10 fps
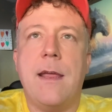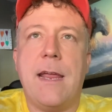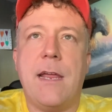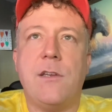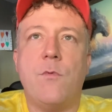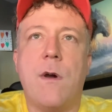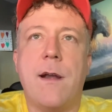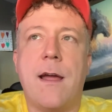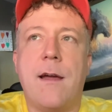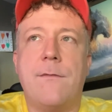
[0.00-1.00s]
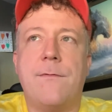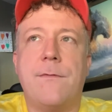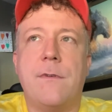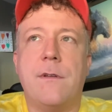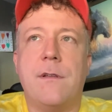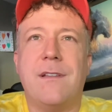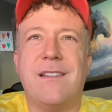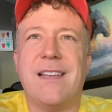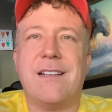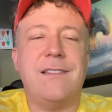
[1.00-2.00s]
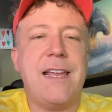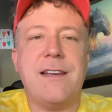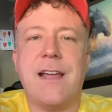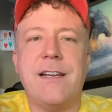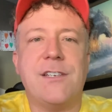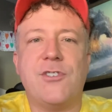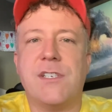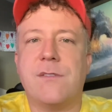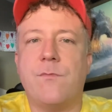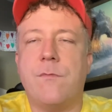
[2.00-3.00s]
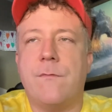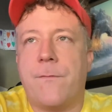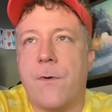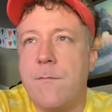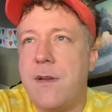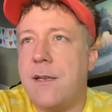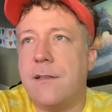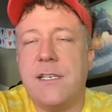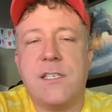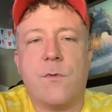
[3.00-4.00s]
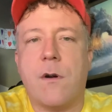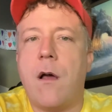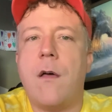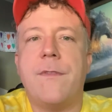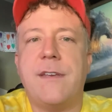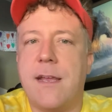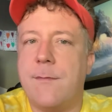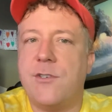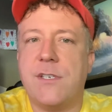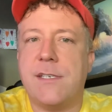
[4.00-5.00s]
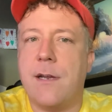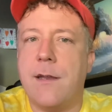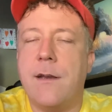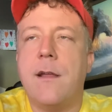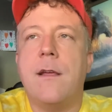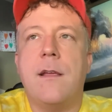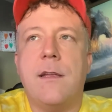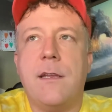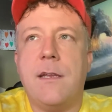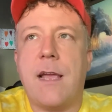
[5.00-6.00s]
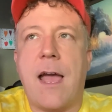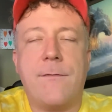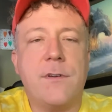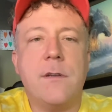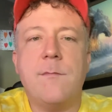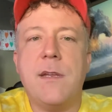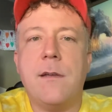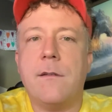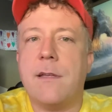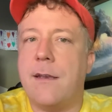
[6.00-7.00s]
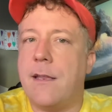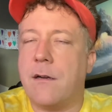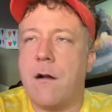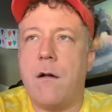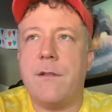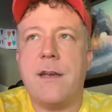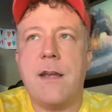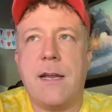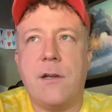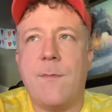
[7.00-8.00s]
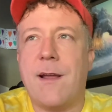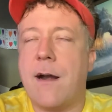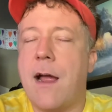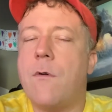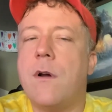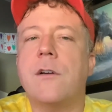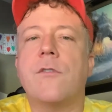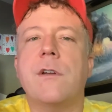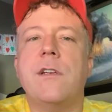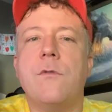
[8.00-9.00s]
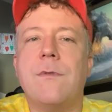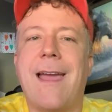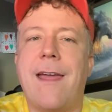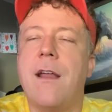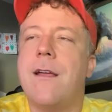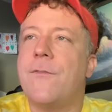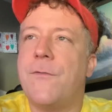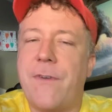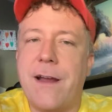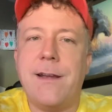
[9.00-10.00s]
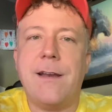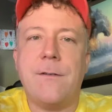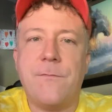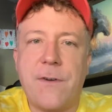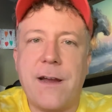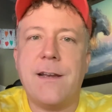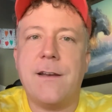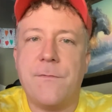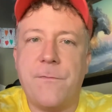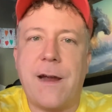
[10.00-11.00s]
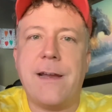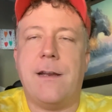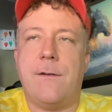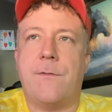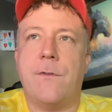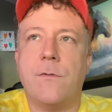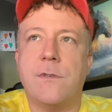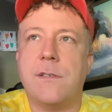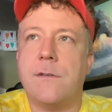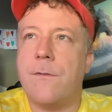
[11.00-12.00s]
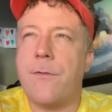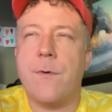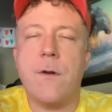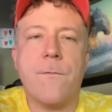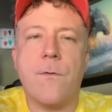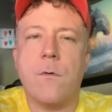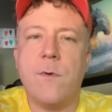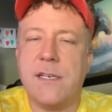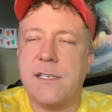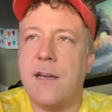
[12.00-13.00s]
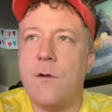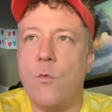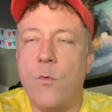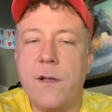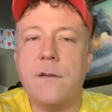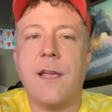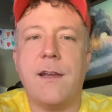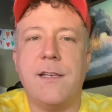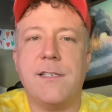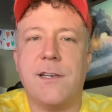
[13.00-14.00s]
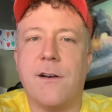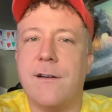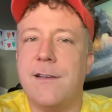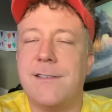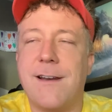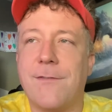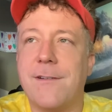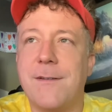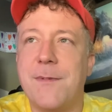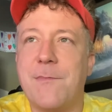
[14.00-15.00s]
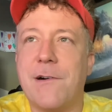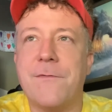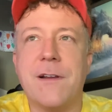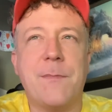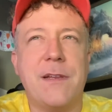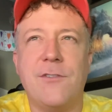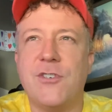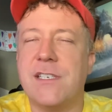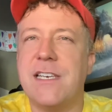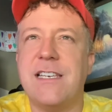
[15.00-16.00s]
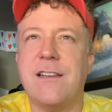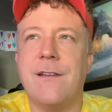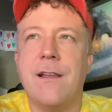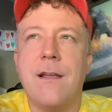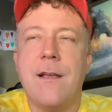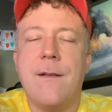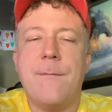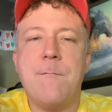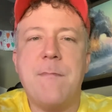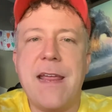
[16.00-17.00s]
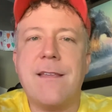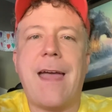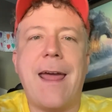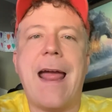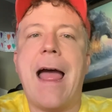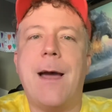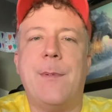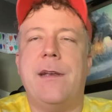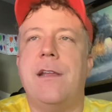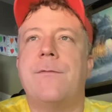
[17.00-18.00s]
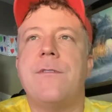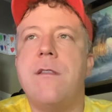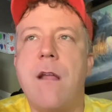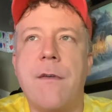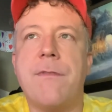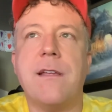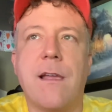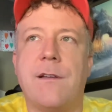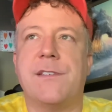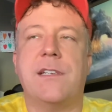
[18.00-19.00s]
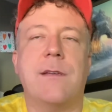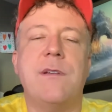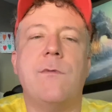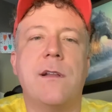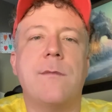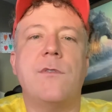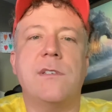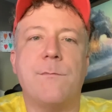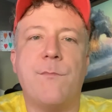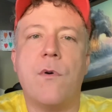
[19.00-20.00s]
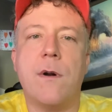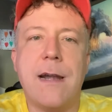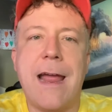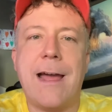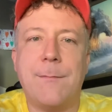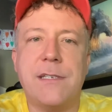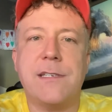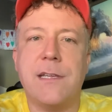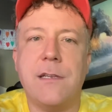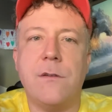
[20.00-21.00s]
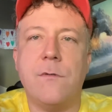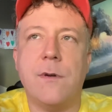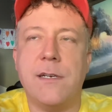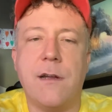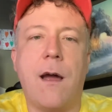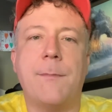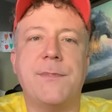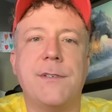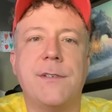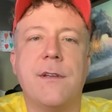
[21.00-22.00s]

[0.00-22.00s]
and you want to have, like, late night is just, for me at least, where all the damage is done. Have a good meal and then call it a night. No matter how hungry you get, fight it for those 3 or 4 weeks, and it will get easier. It's never going to be perfect, but you just need to make that a habit. If nothing else, it can be one of the most important habits that you adopt.